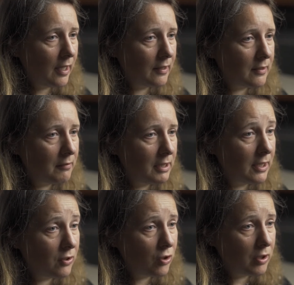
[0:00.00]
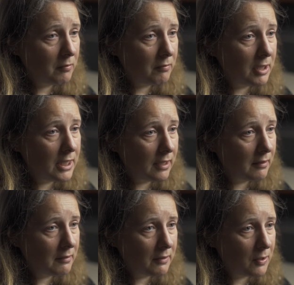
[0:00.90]
And I really enjoy
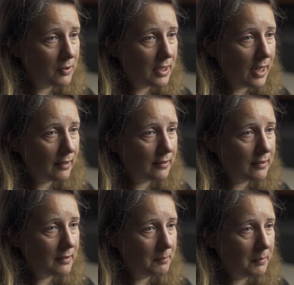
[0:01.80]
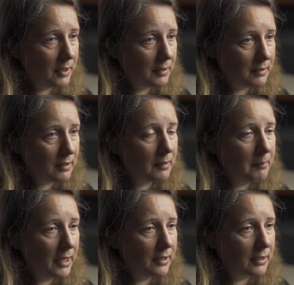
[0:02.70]
reading those texts by
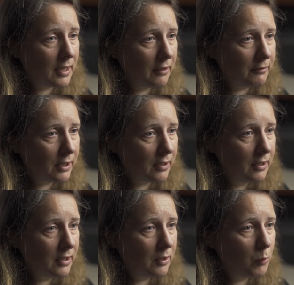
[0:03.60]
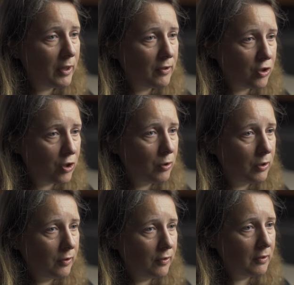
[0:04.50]
Mann and Kafka with
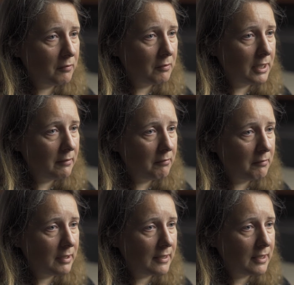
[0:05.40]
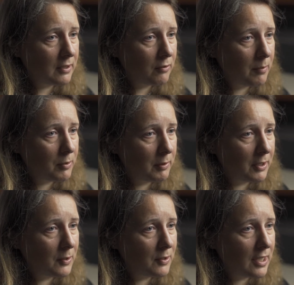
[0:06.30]
students and really getting to grips
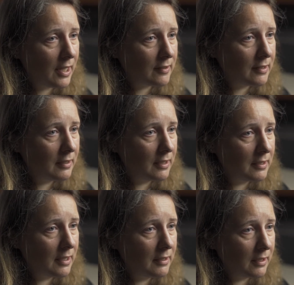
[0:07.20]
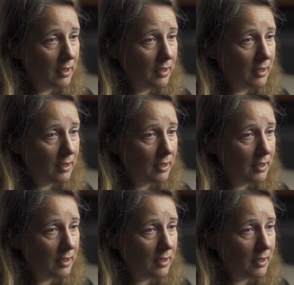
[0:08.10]
with those texts in the